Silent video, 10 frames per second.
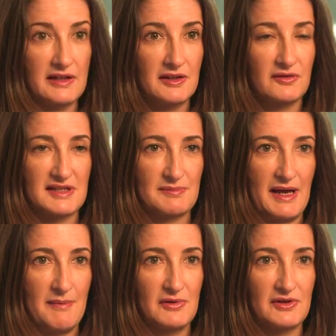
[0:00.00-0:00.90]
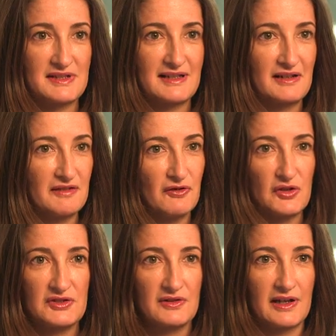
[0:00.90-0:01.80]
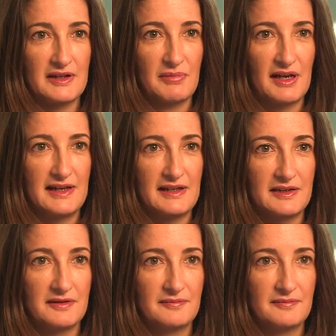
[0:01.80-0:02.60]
think you're a spam bot and avoid you like the plague.